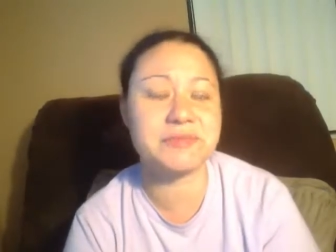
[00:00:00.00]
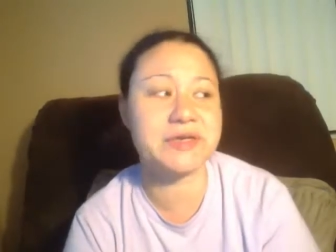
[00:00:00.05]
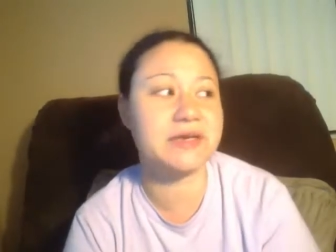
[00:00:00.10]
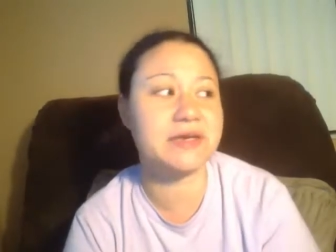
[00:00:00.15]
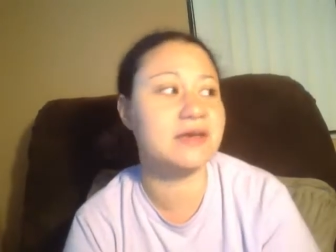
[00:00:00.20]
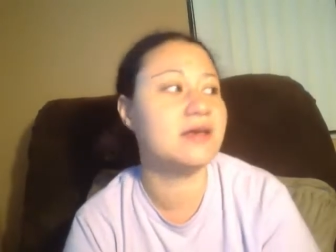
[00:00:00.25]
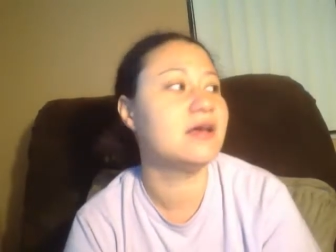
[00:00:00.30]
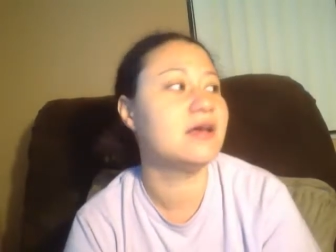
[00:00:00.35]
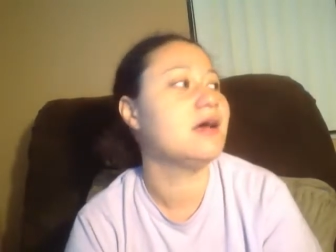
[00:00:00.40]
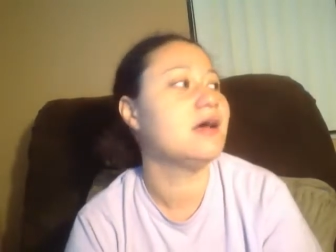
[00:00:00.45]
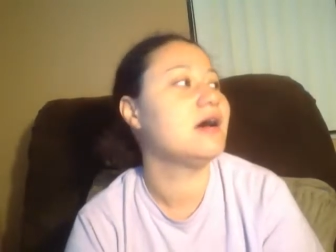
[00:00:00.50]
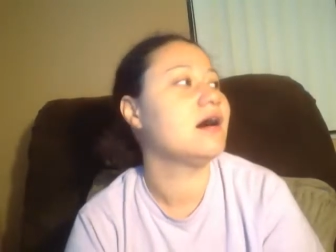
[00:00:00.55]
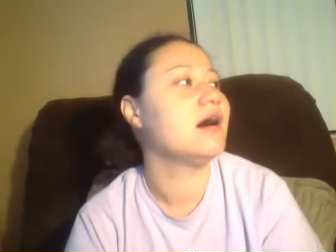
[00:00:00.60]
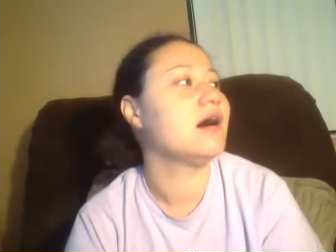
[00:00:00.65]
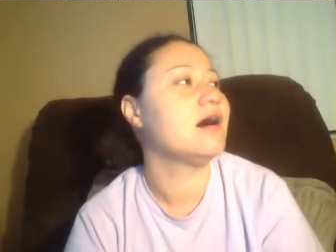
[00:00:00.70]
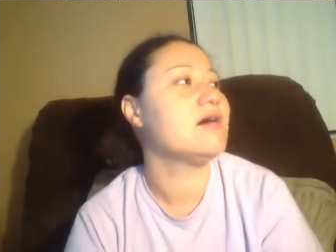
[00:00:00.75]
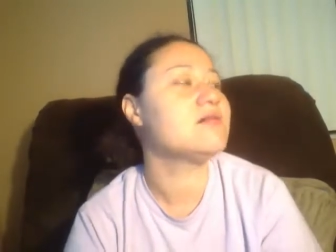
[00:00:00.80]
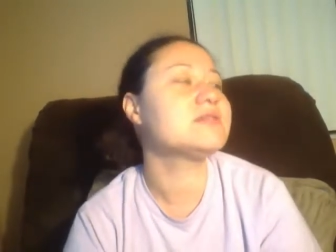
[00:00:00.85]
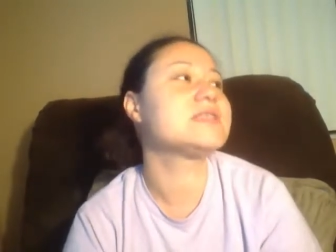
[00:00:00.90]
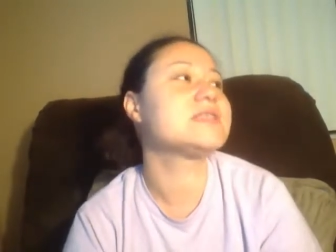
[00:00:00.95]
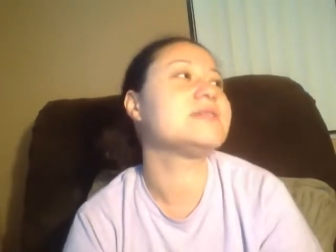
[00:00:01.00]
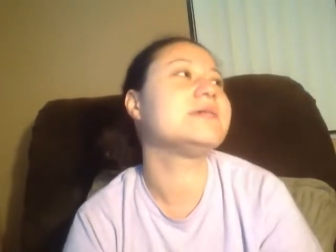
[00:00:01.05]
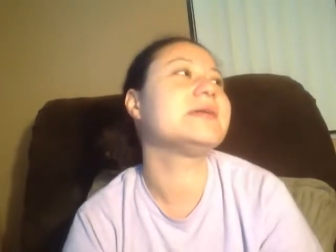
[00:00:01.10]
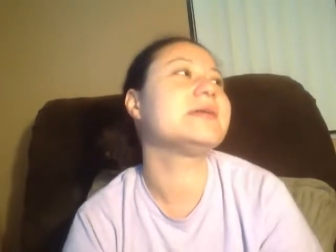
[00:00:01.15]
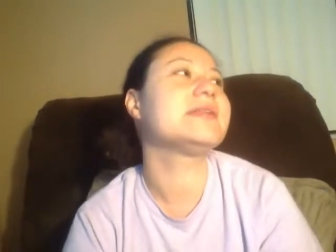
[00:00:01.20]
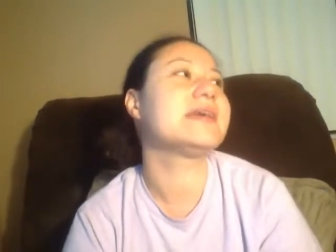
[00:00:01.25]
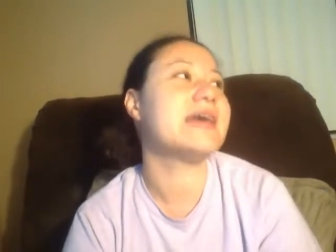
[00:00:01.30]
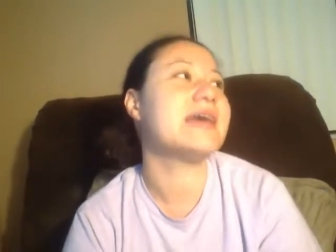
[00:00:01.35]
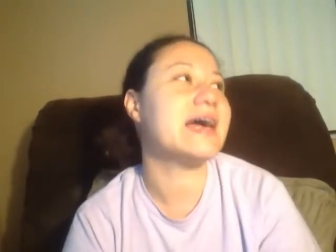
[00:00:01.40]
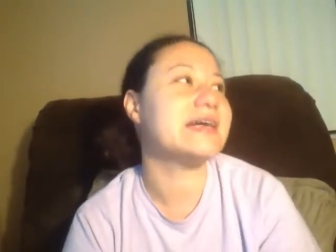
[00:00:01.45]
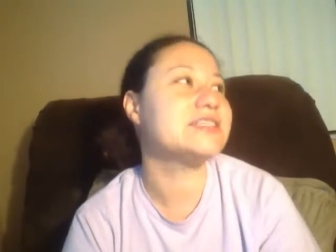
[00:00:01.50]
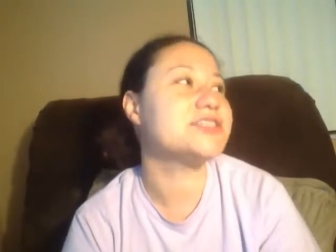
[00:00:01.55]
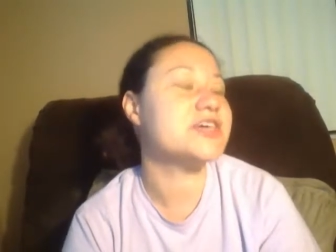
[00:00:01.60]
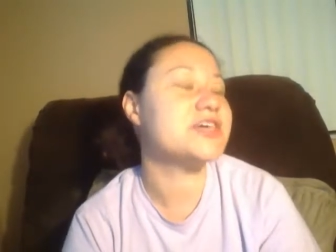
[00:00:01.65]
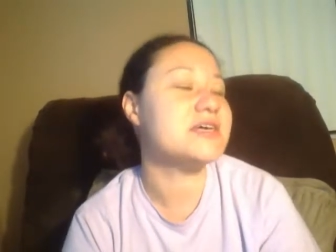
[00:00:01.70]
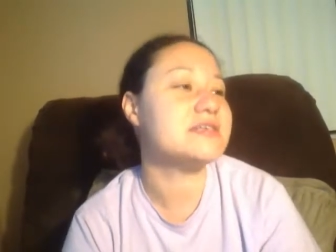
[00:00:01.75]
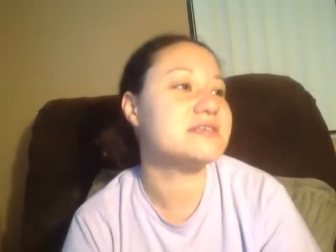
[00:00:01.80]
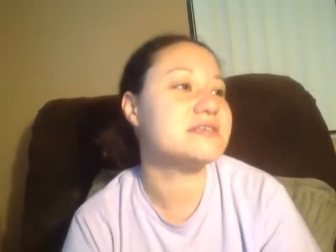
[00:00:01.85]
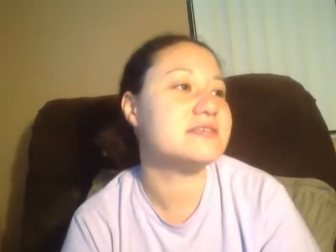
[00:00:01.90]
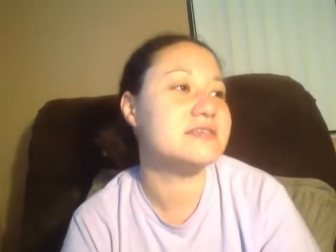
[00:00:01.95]
But ultimately, I
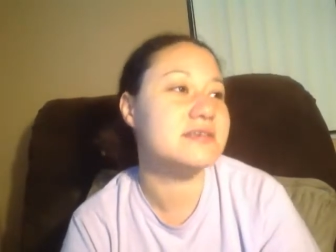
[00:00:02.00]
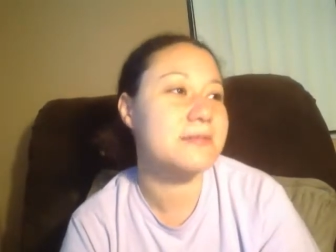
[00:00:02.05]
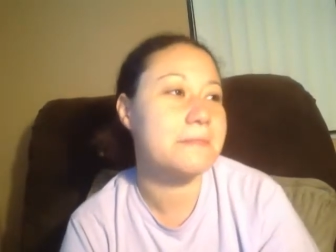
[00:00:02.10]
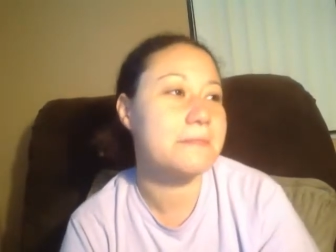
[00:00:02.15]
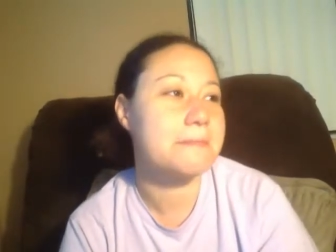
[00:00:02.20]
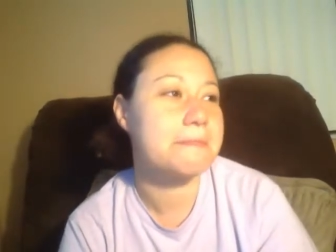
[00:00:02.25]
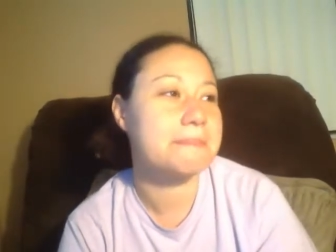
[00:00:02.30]
just